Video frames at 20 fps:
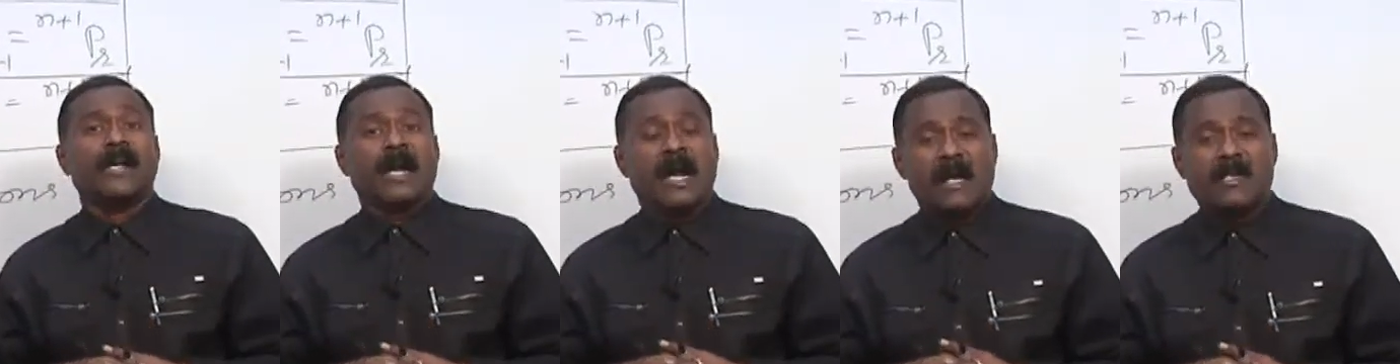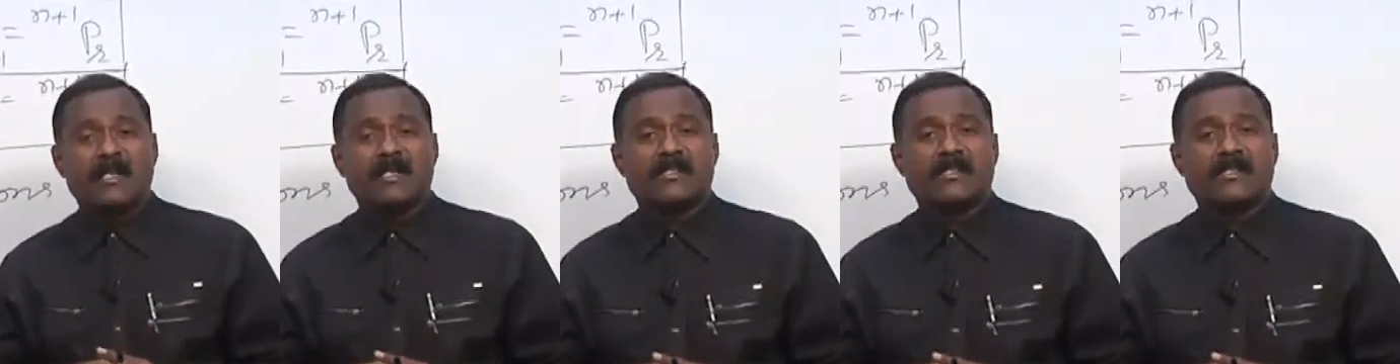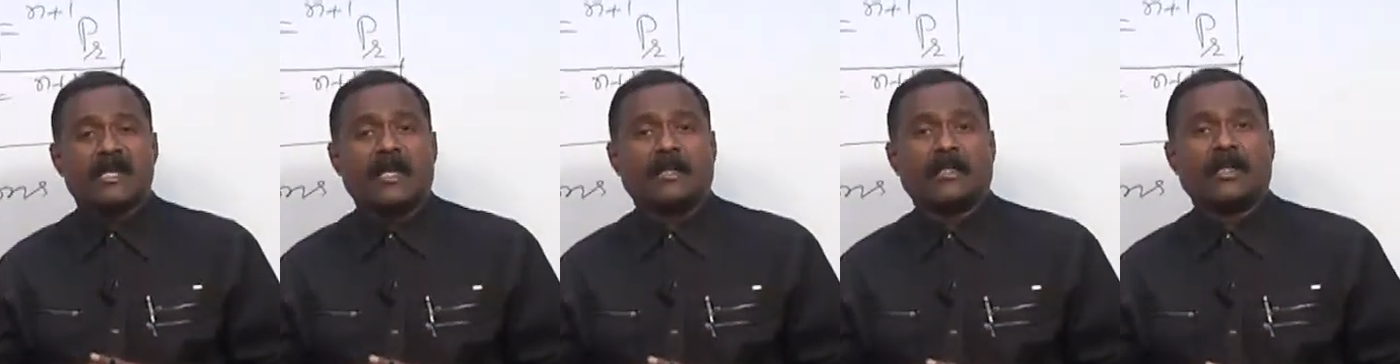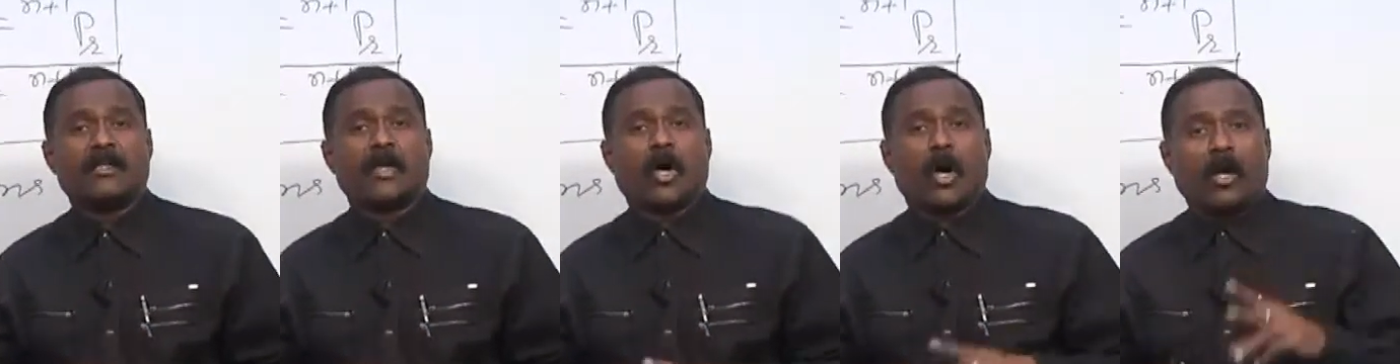Understand
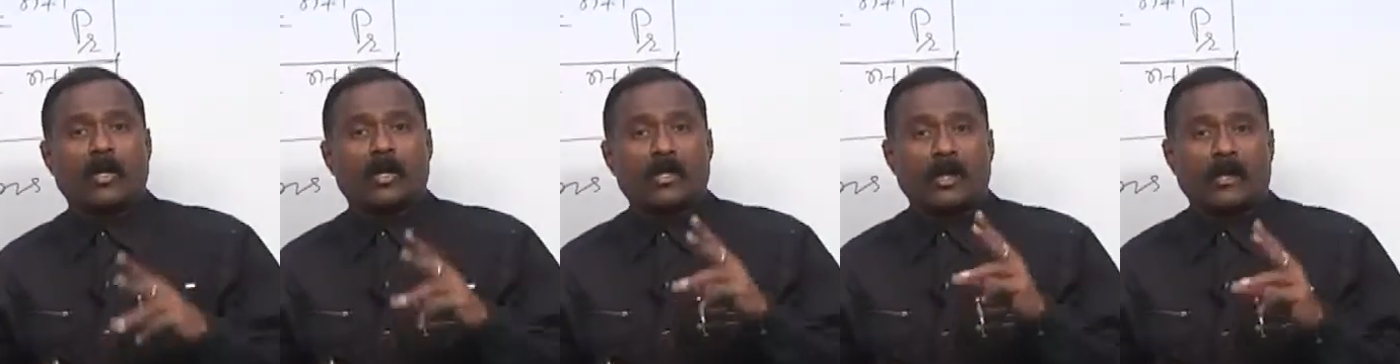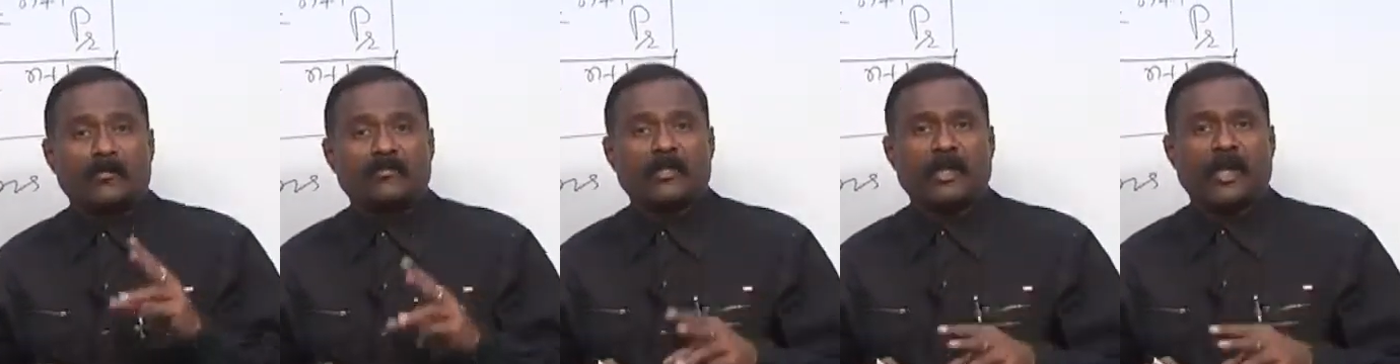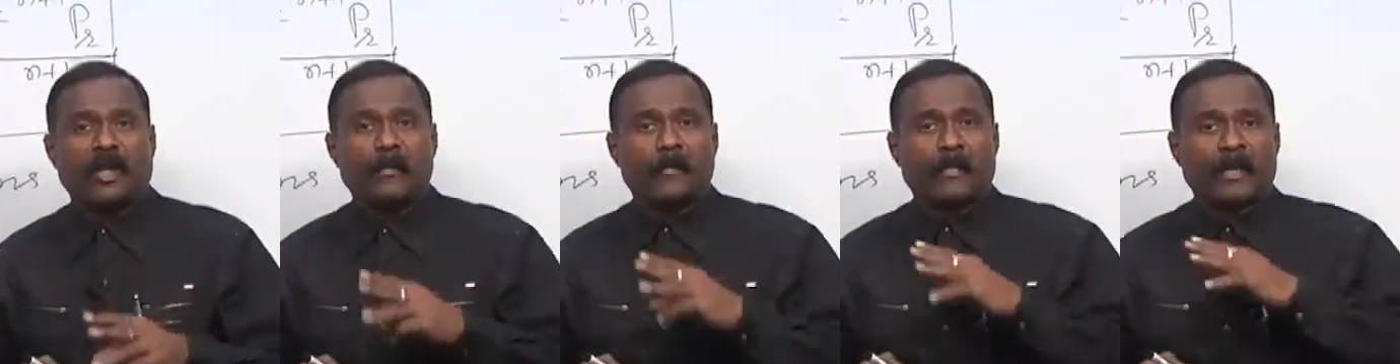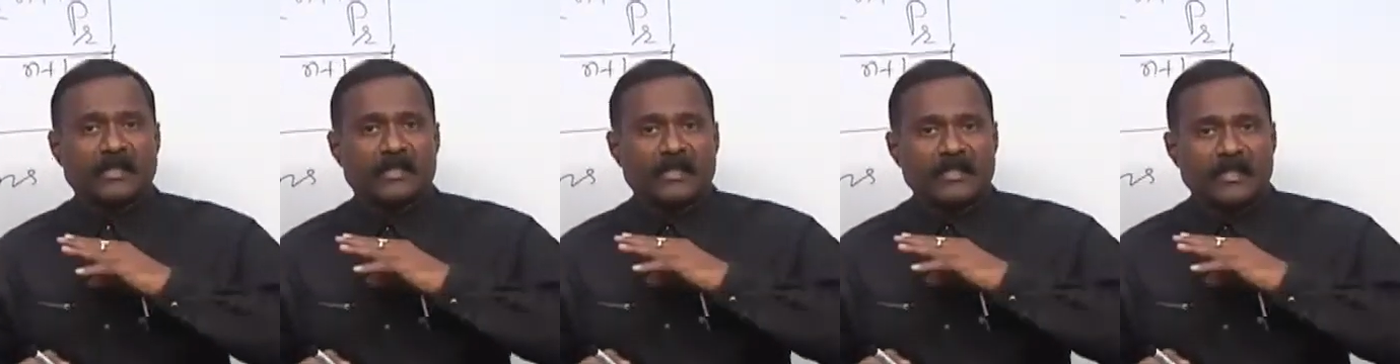that the order of 3
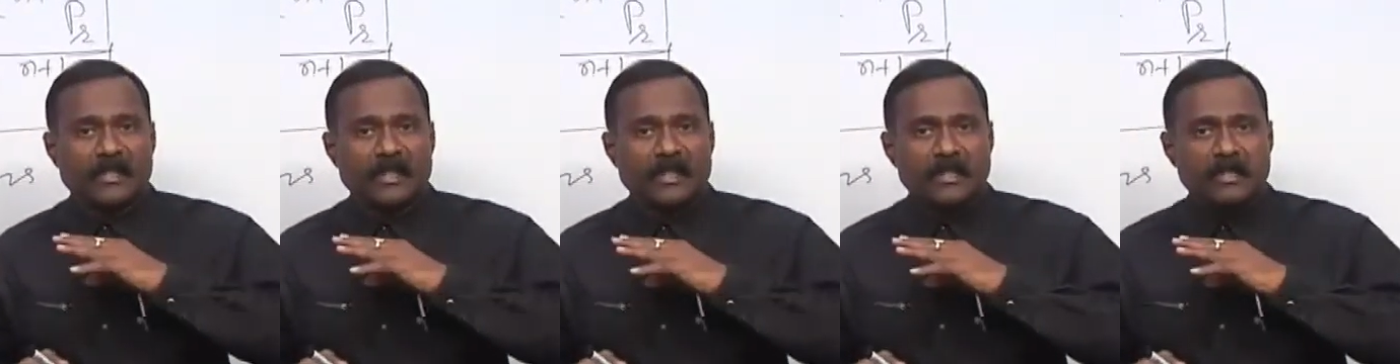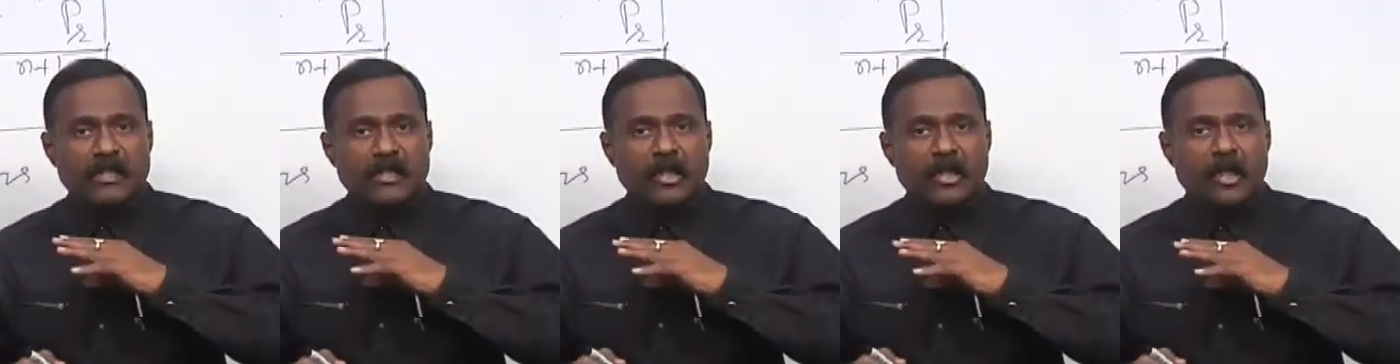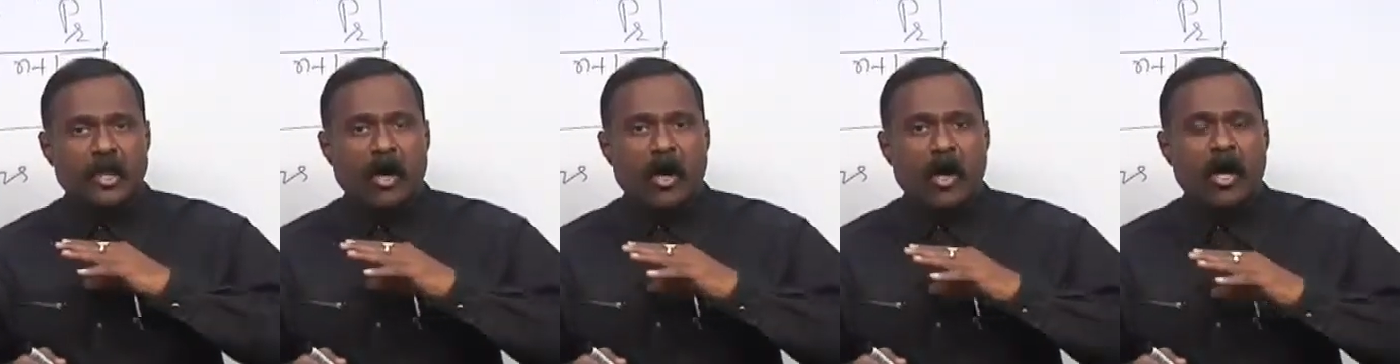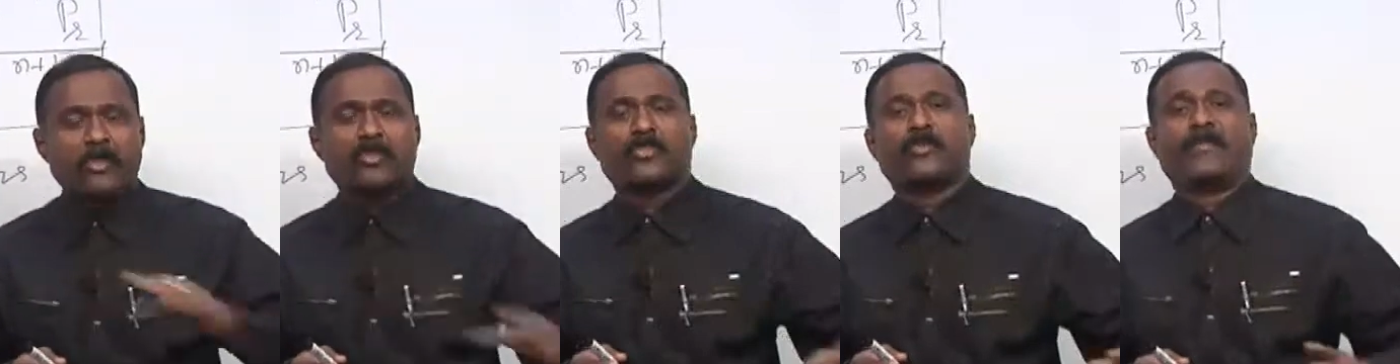persons is
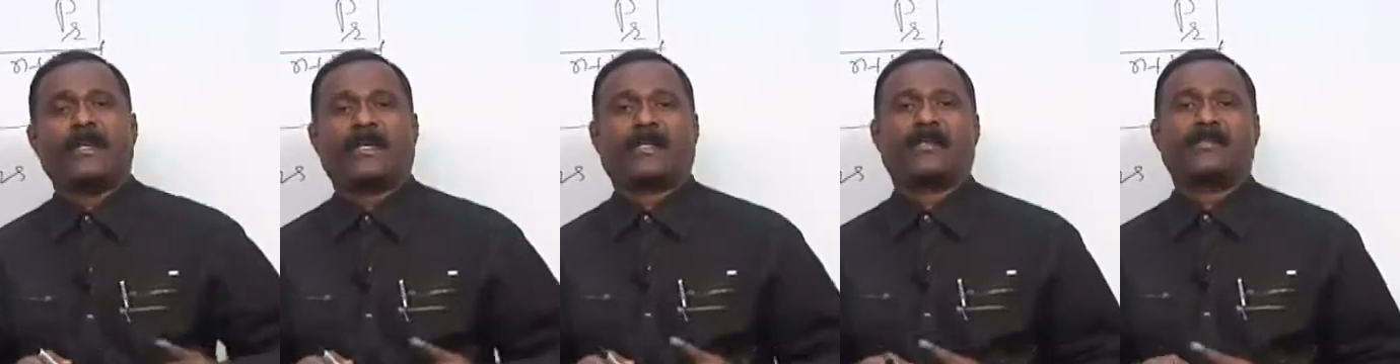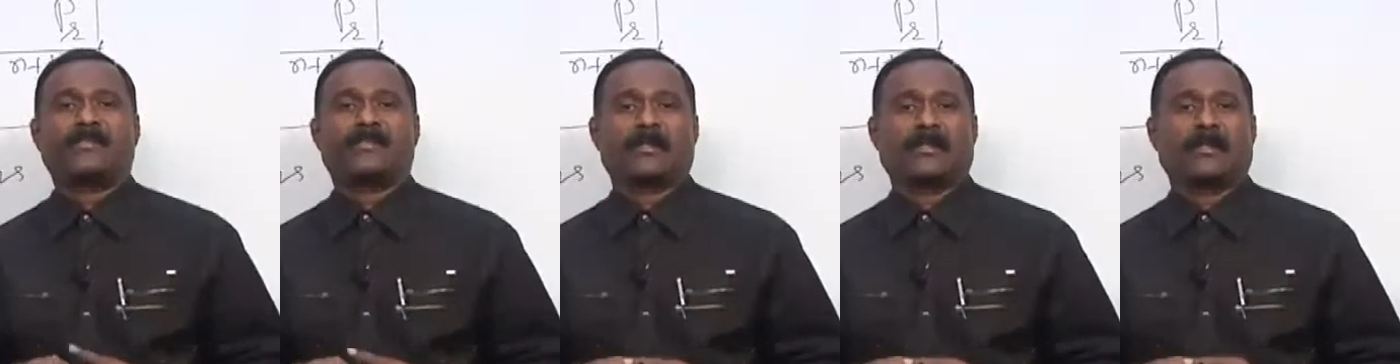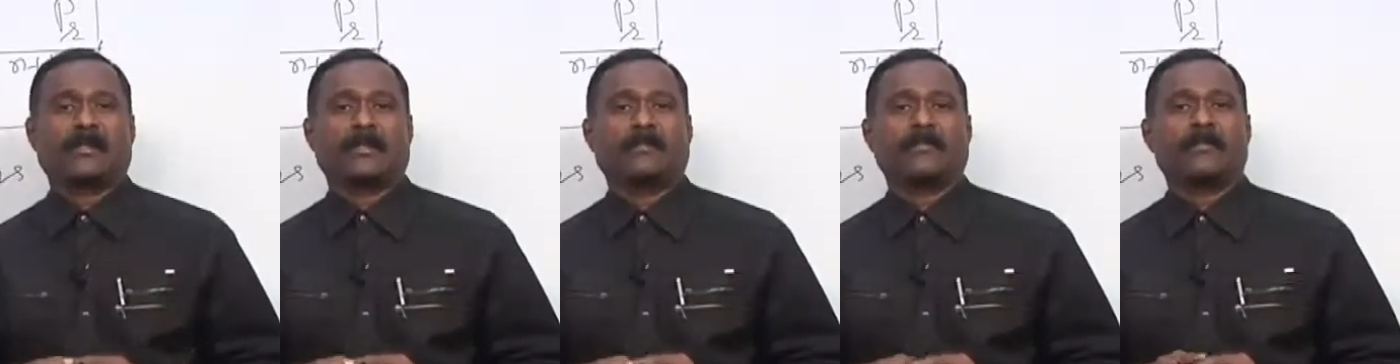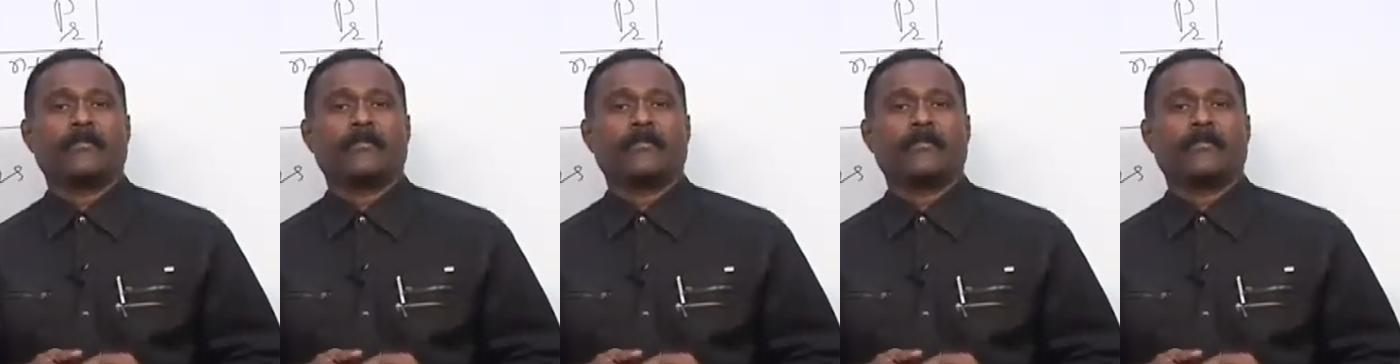not to be considered.